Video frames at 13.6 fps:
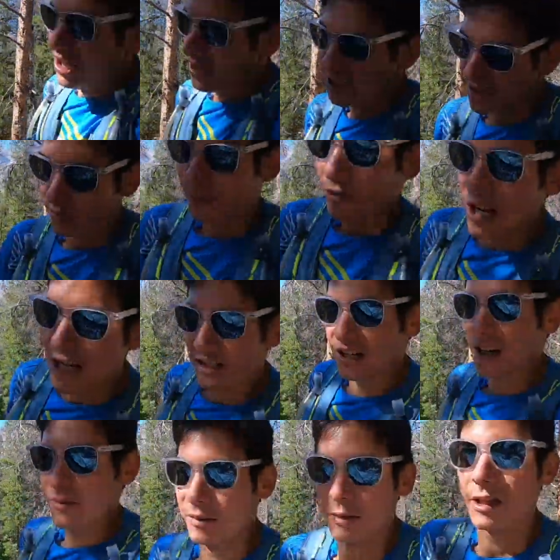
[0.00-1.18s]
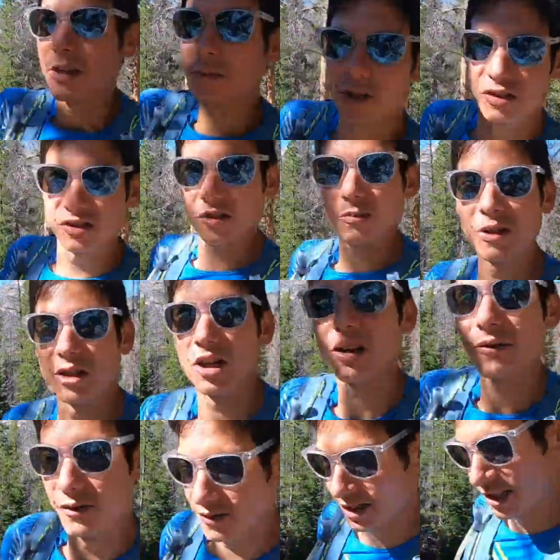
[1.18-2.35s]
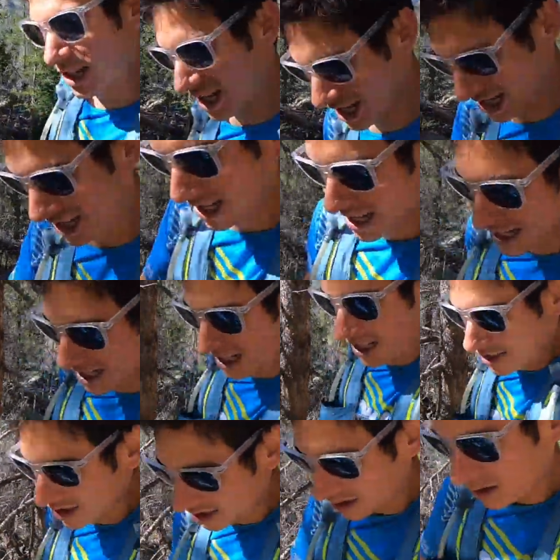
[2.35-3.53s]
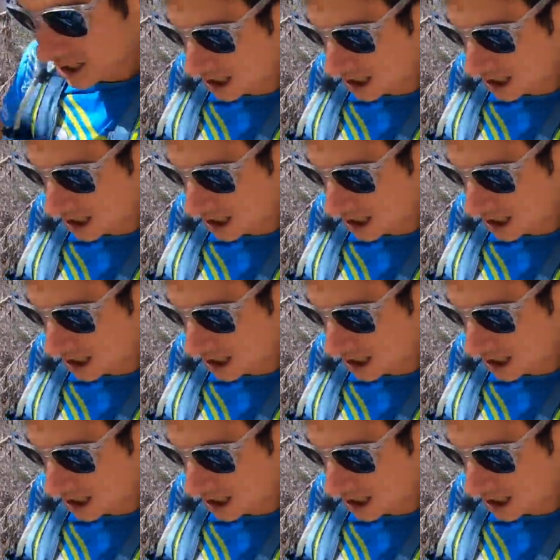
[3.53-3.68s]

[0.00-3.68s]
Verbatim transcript: to get up flat top, but then we're gonna split off of it. So